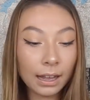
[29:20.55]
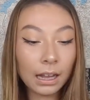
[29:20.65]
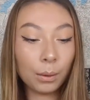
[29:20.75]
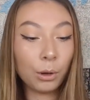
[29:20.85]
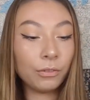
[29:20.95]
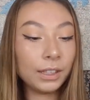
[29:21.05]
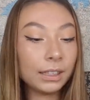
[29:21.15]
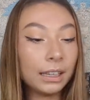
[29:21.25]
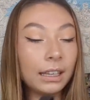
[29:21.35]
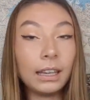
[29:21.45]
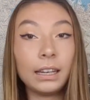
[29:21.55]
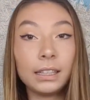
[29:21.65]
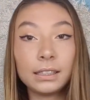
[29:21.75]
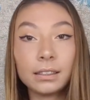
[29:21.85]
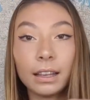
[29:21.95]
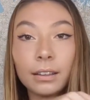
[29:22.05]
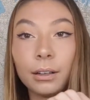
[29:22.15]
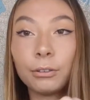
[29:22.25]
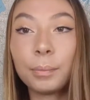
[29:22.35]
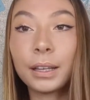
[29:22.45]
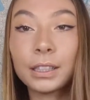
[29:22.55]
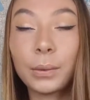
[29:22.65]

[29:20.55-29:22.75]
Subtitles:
Obviously, it is like a replica,